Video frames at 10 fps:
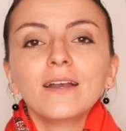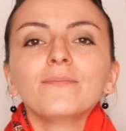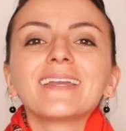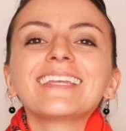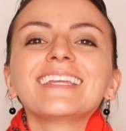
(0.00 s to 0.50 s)

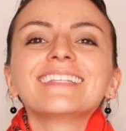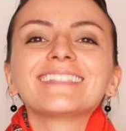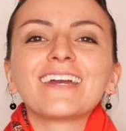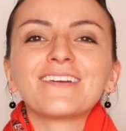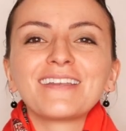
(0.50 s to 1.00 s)
My
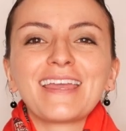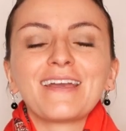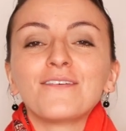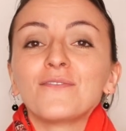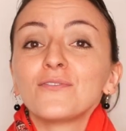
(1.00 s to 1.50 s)
kids are
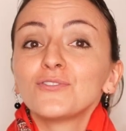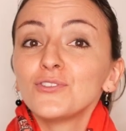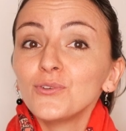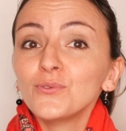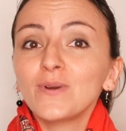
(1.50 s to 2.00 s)
now
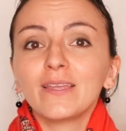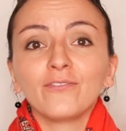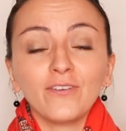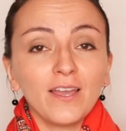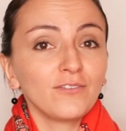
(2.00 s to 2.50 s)
2 and
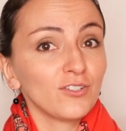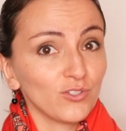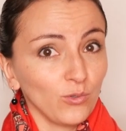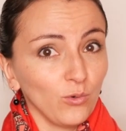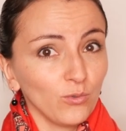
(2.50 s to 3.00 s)
5
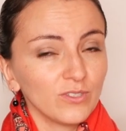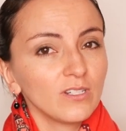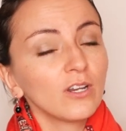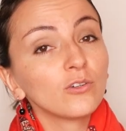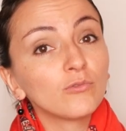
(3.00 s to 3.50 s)
years old
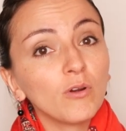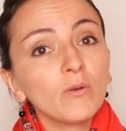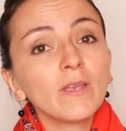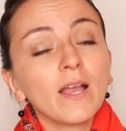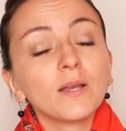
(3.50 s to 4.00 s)
and are
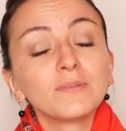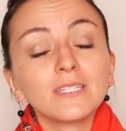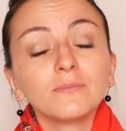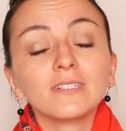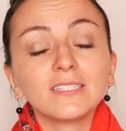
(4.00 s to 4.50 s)
growing up
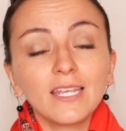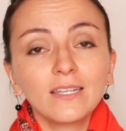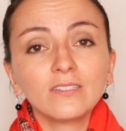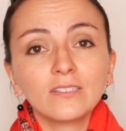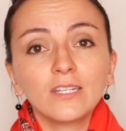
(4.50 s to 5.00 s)

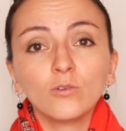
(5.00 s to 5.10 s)
simultaneously